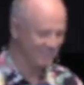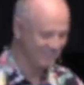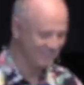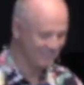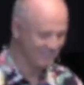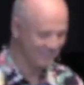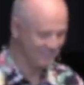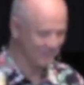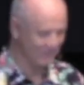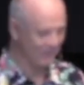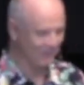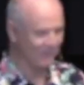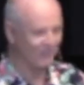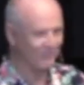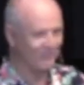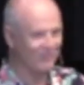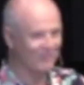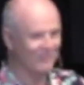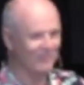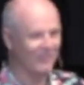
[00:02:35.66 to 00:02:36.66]
So,
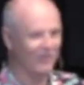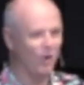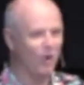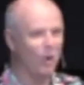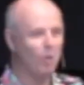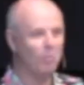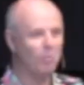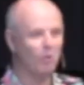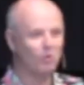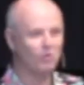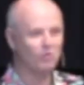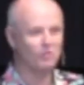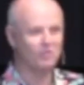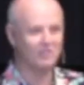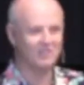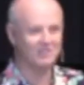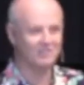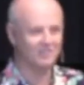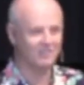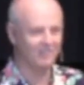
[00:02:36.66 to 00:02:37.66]
almost,
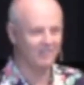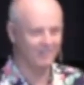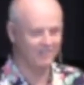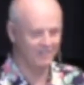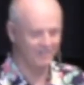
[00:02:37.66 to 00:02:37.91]
I said.